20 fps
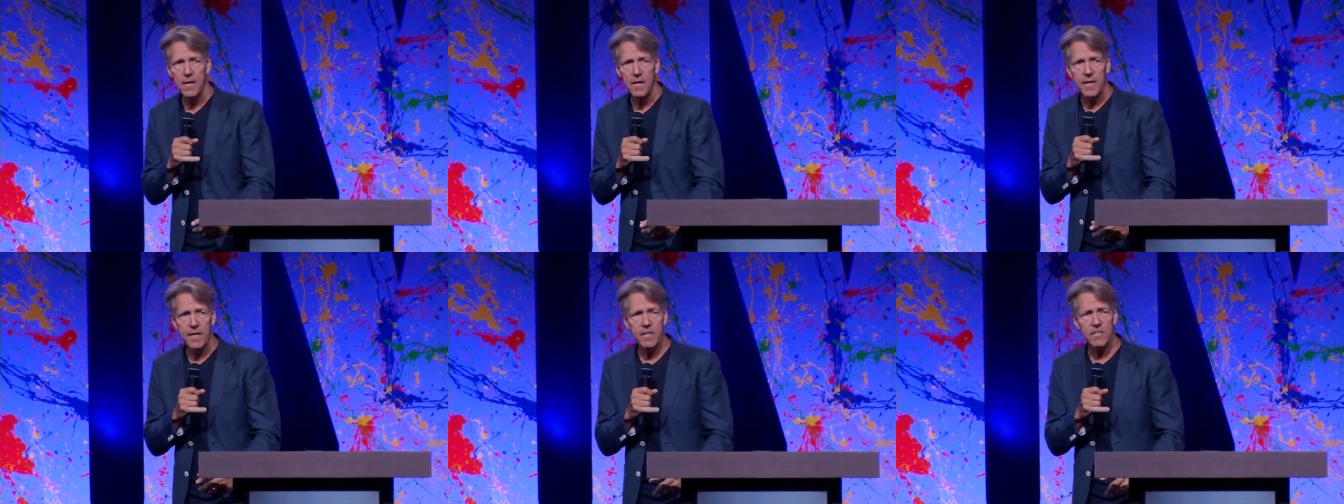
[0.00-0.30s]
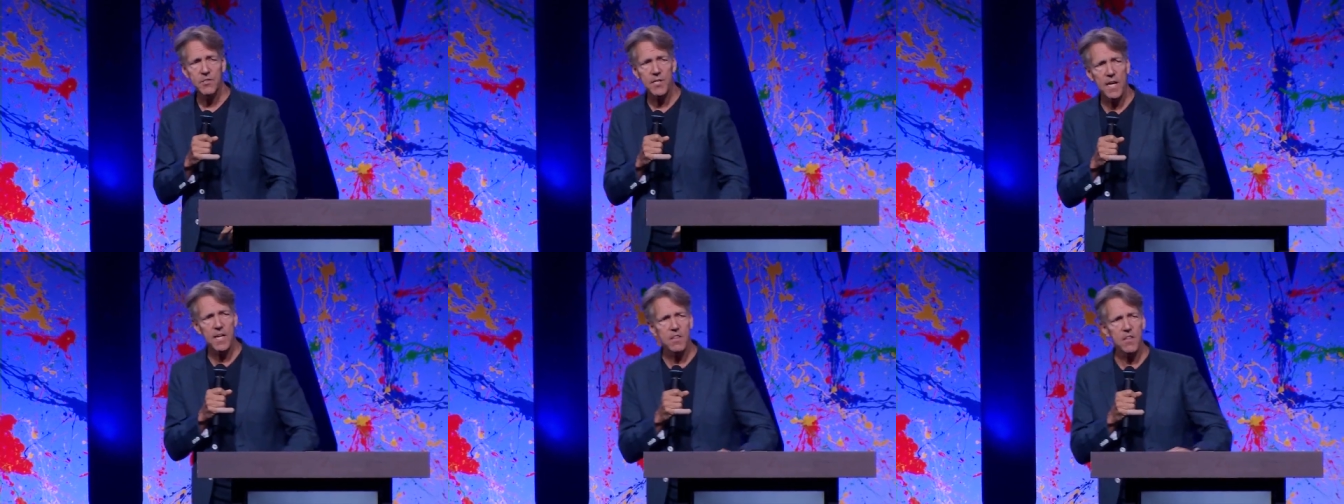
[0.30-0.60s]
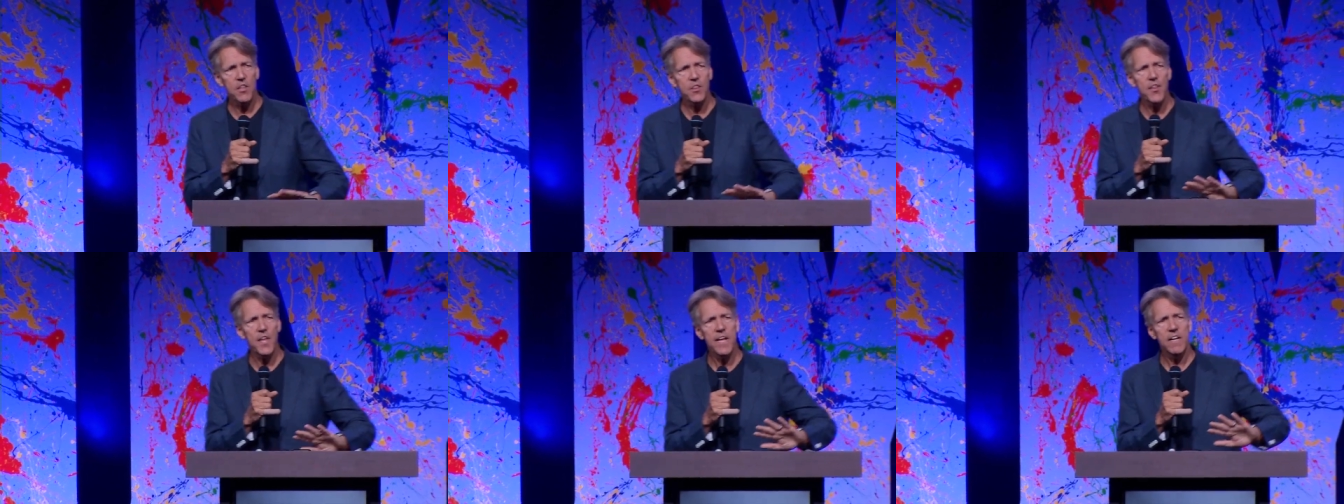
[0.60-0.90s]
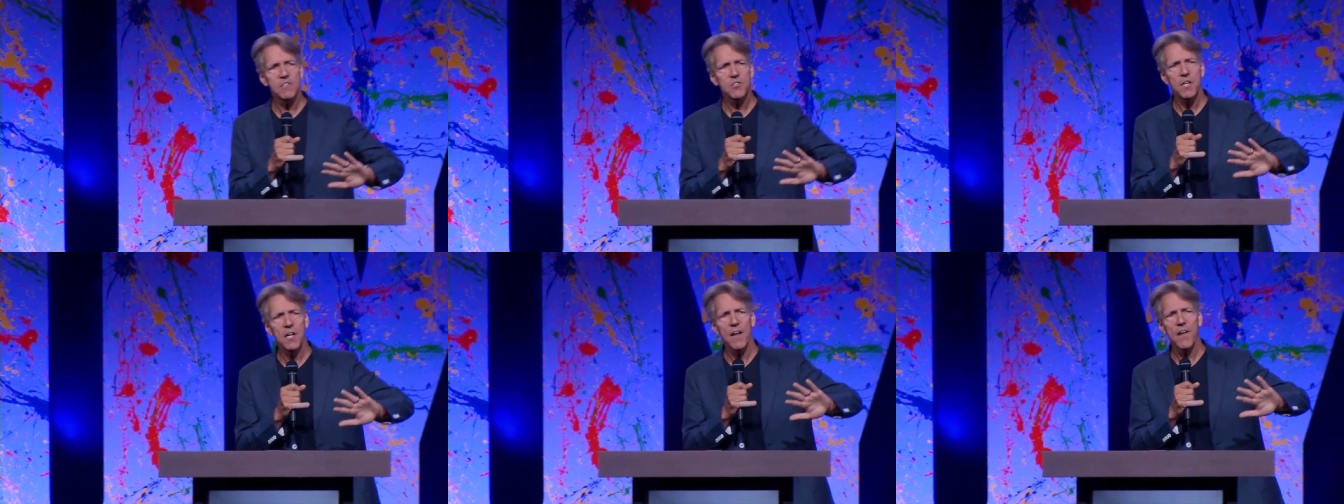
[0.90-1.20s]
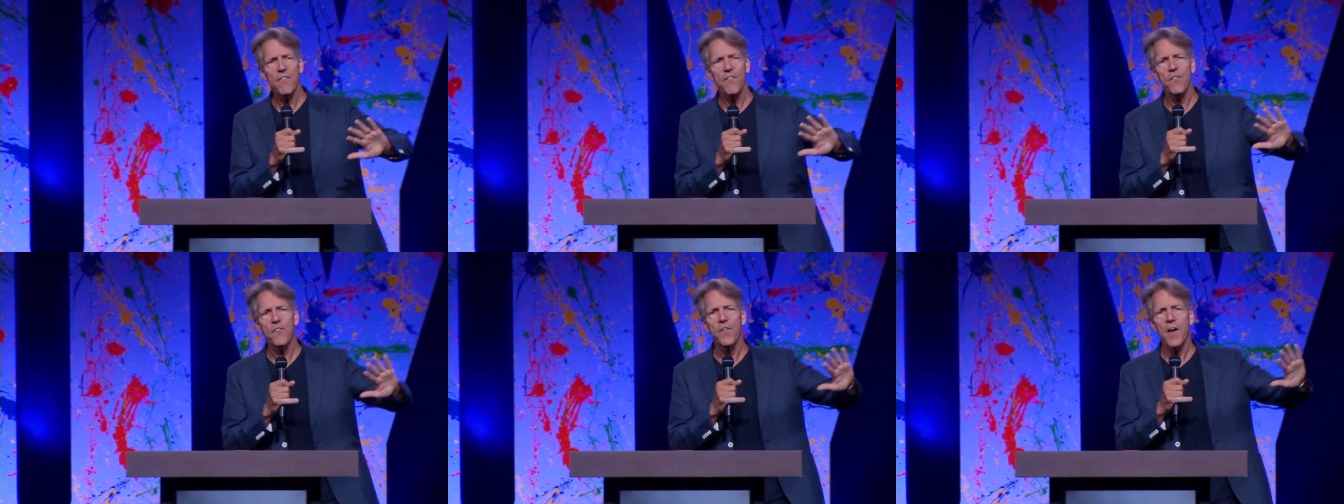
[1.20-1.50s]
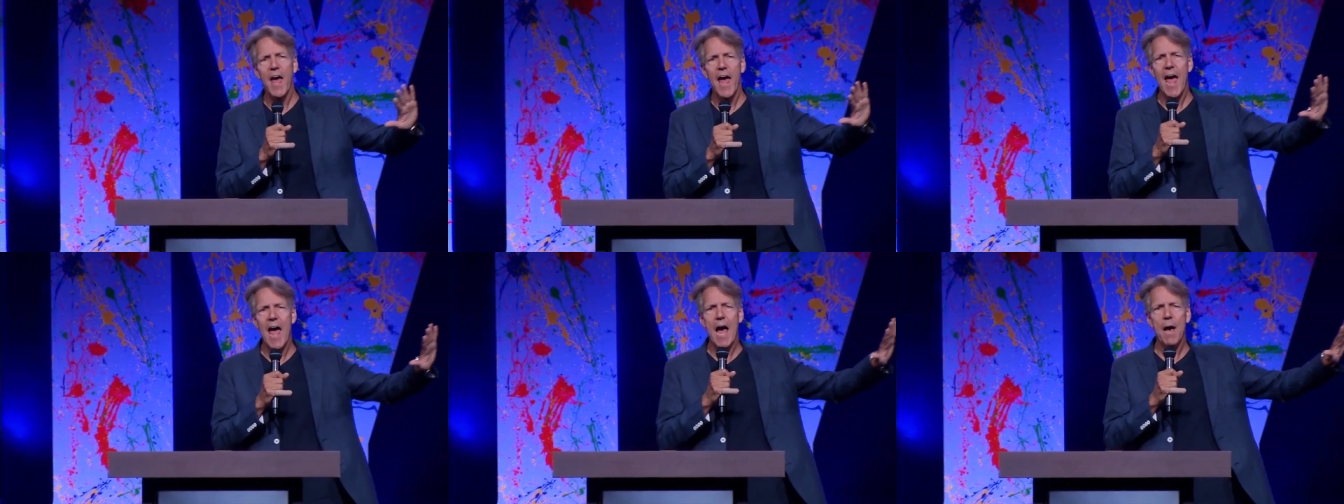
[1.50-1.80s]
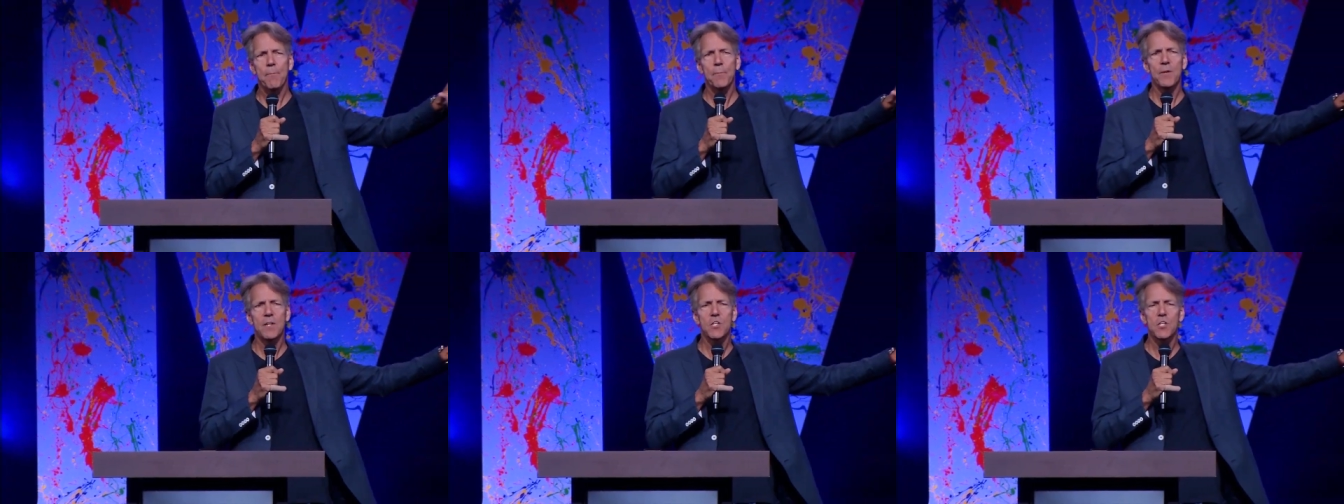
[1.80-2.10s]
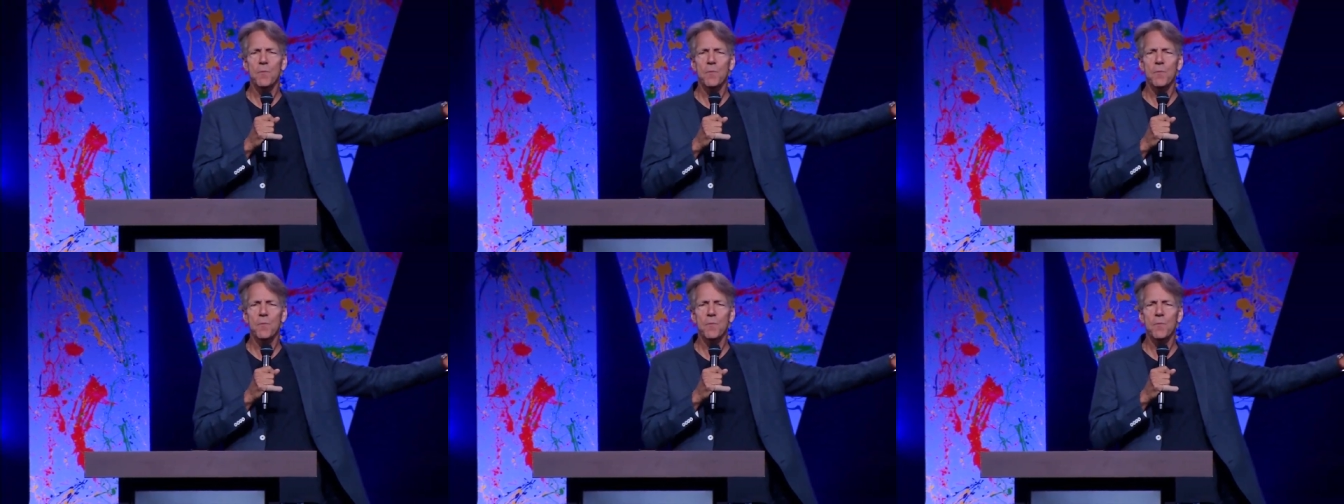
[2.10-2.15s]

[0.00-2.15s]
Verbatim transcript: He's saying, The things that have happened